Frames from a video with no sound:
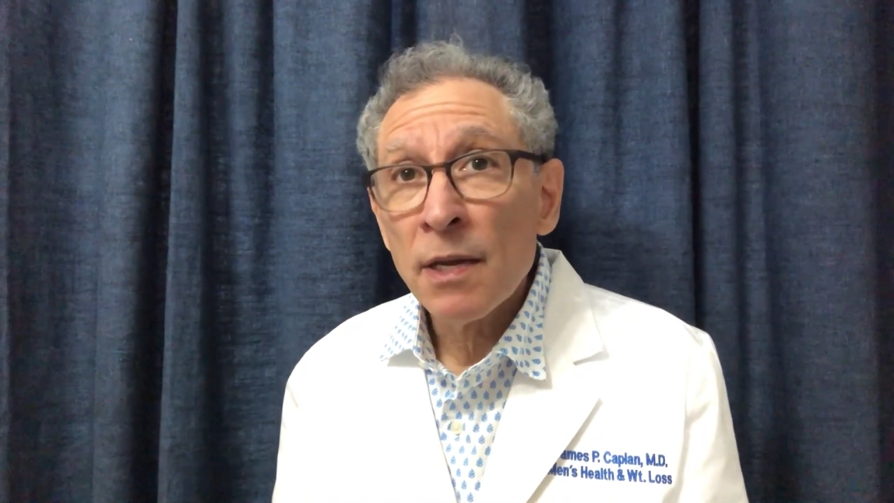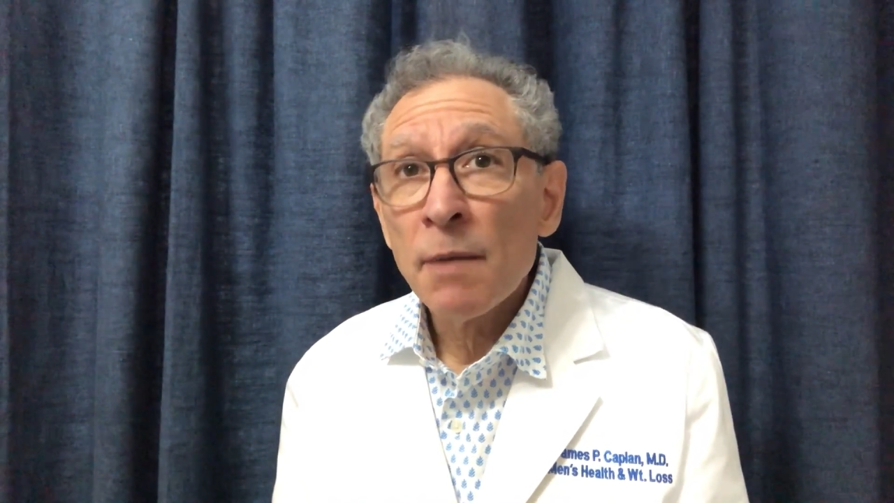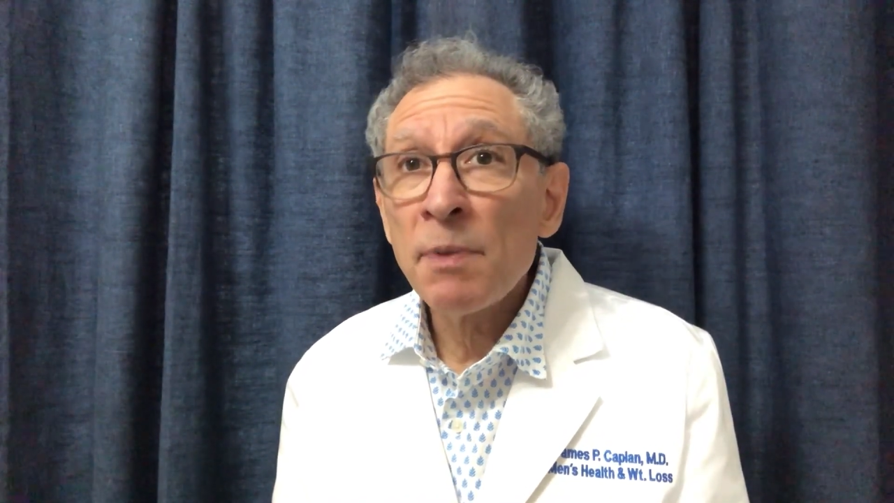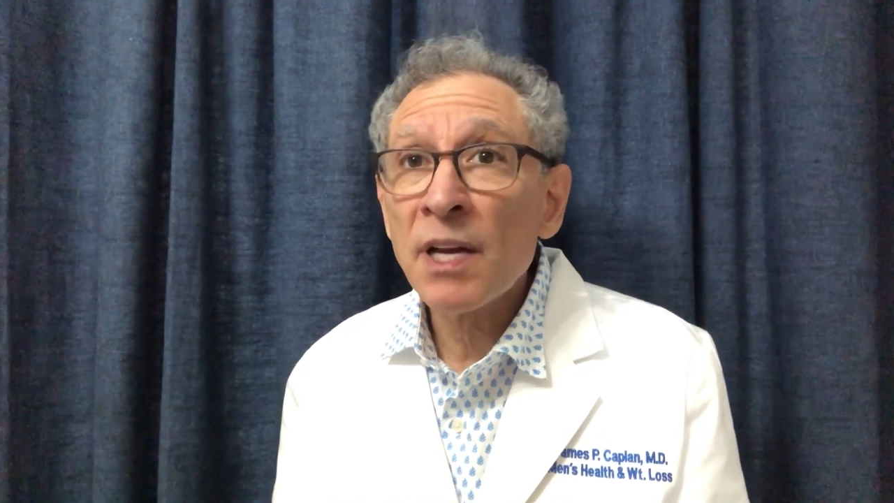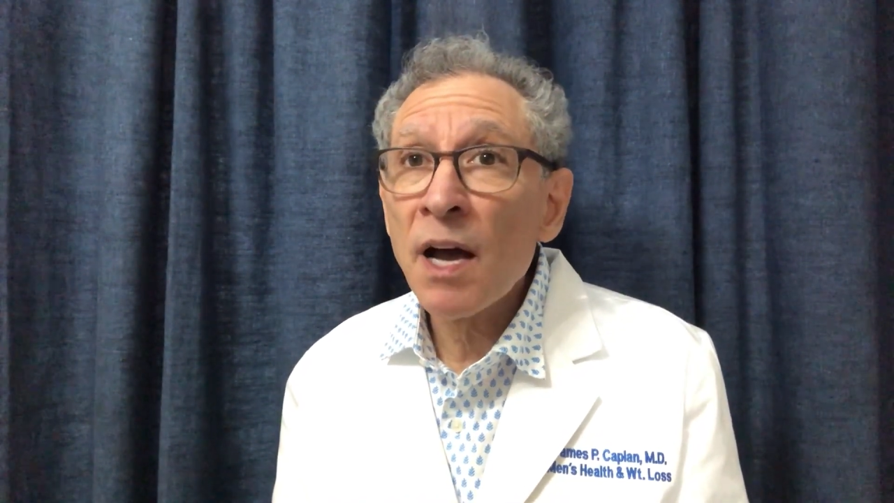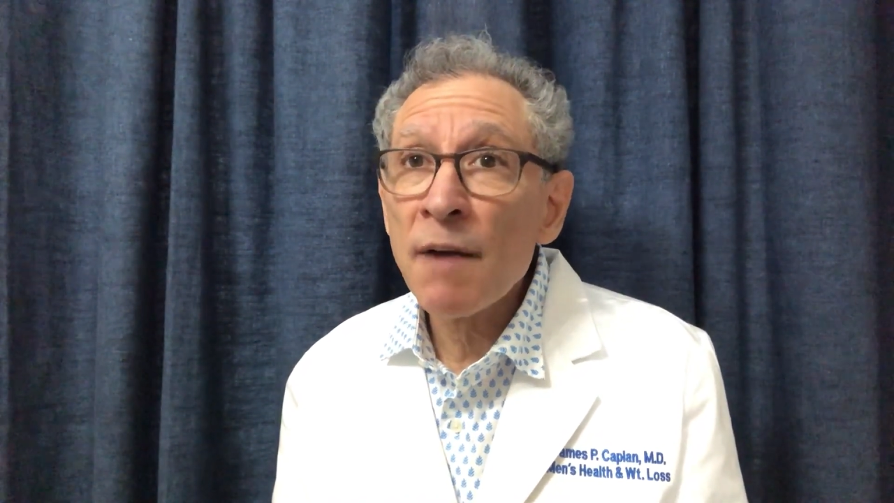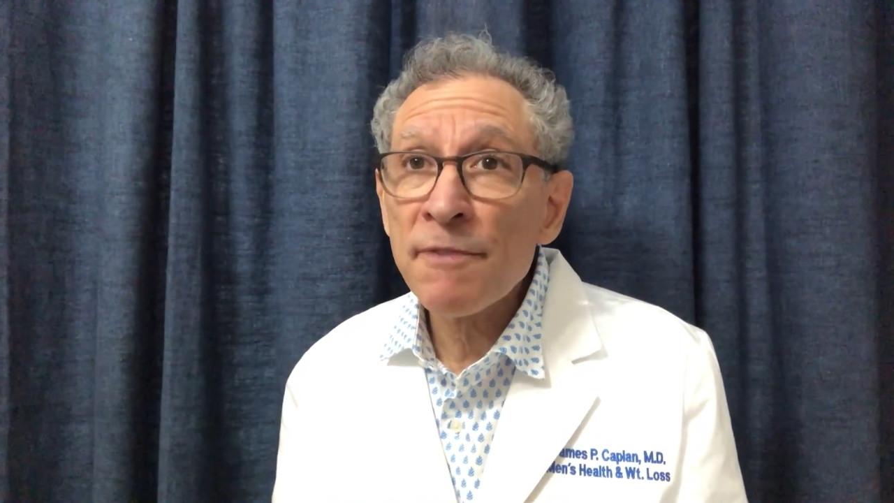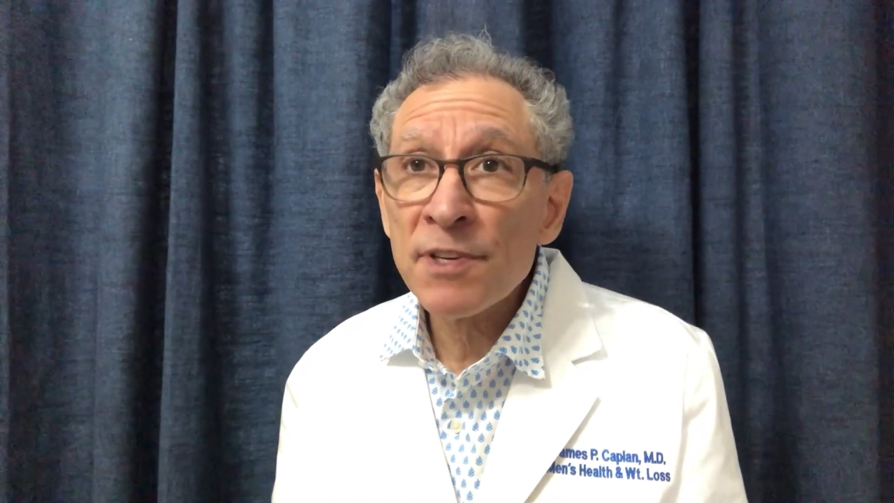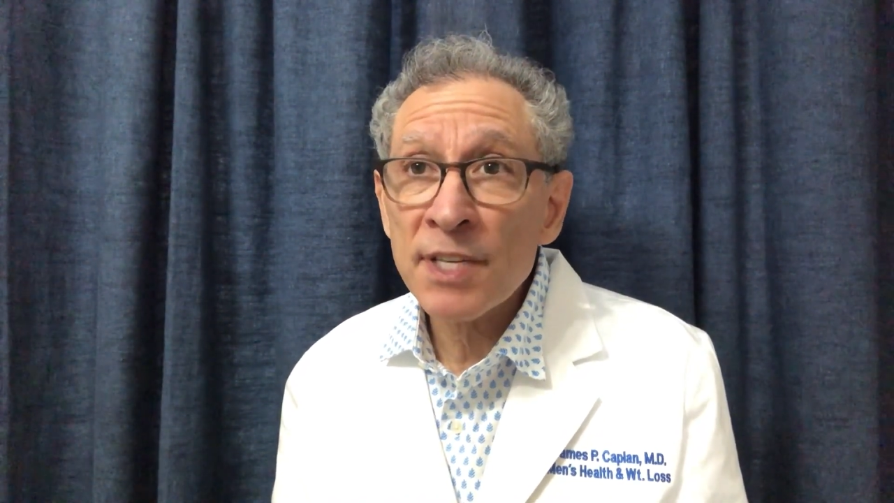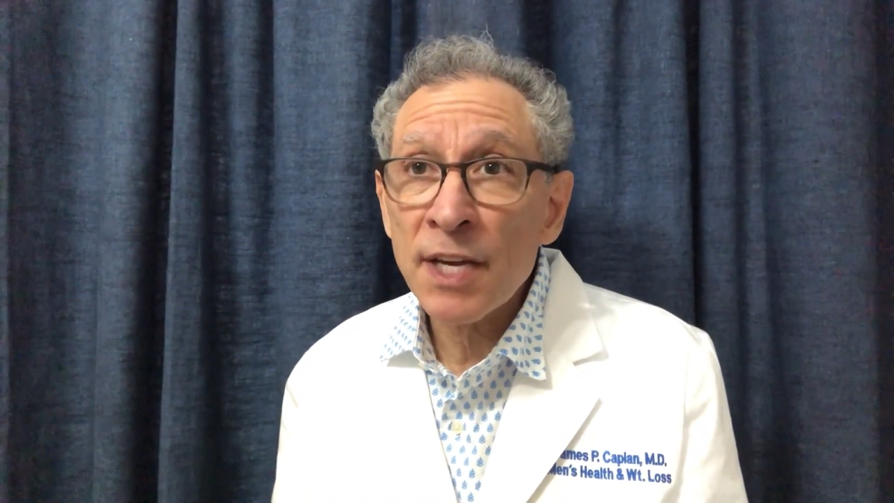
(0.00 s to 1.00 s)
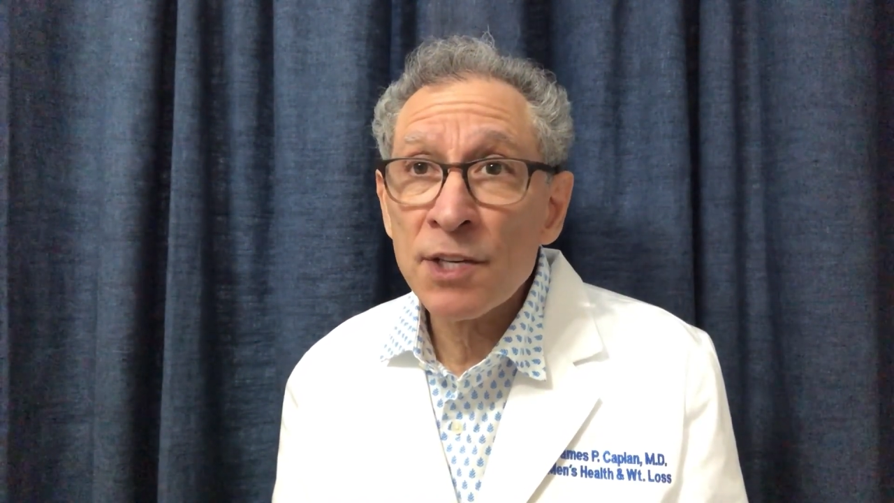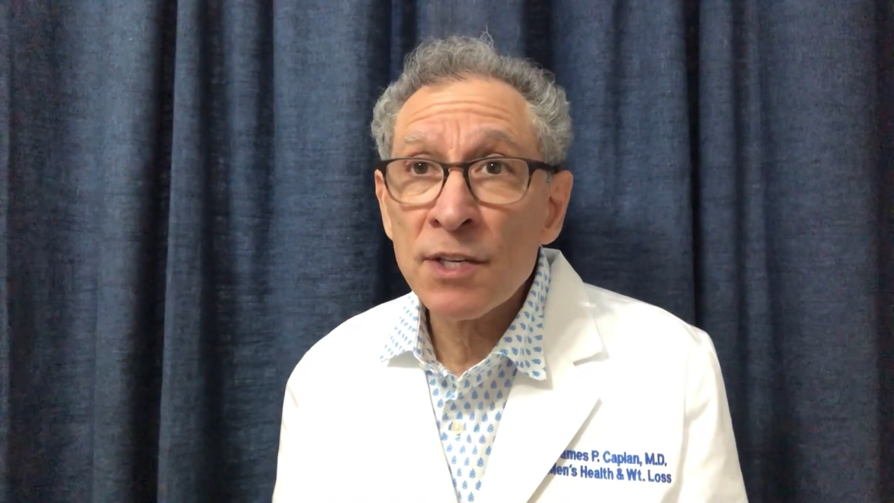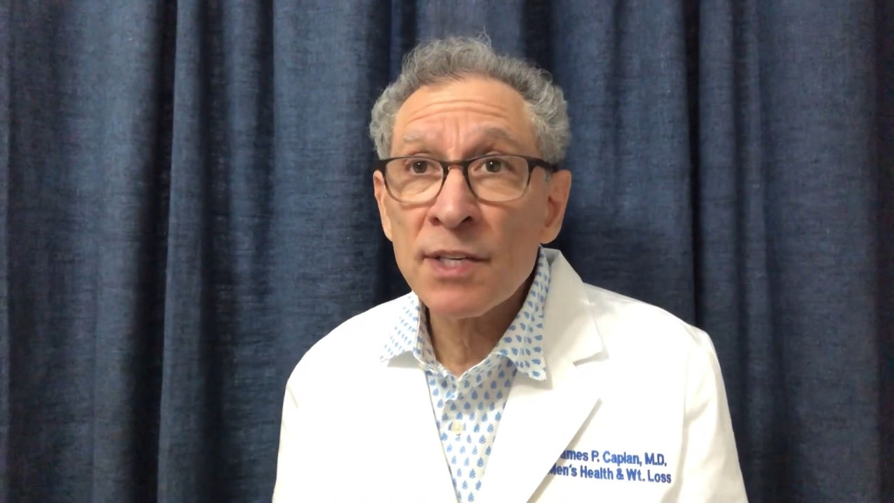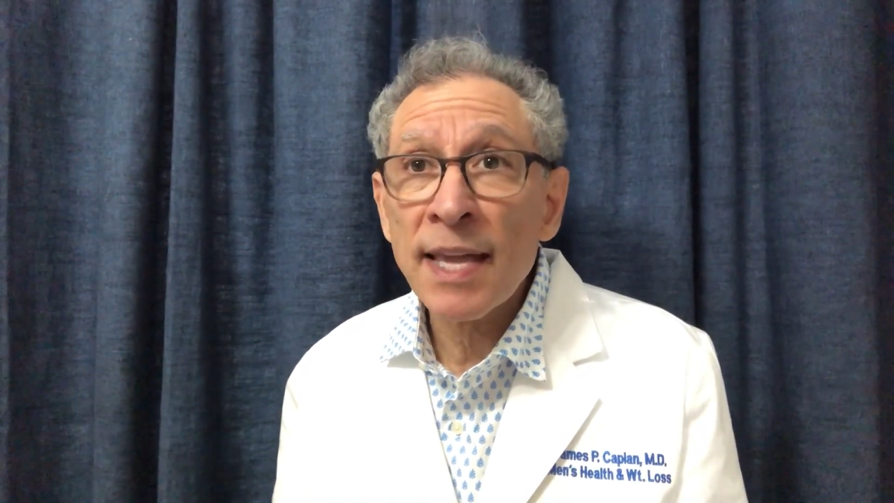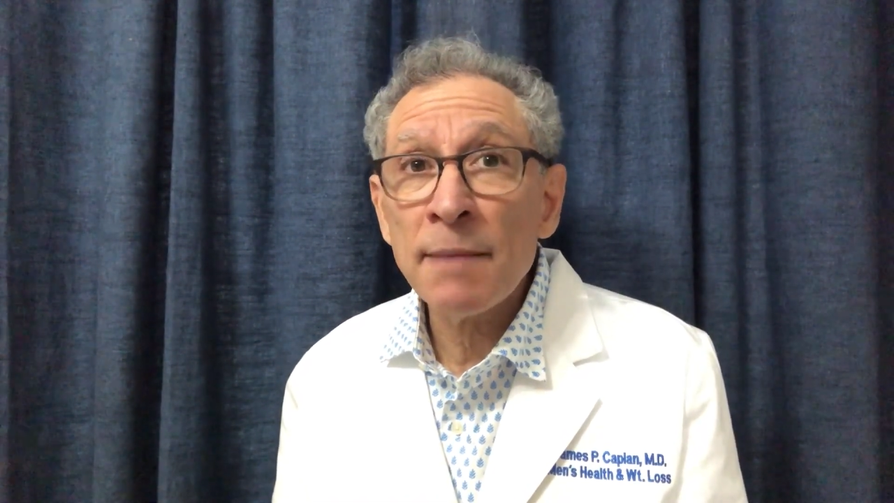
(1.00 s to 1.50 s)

but conversations can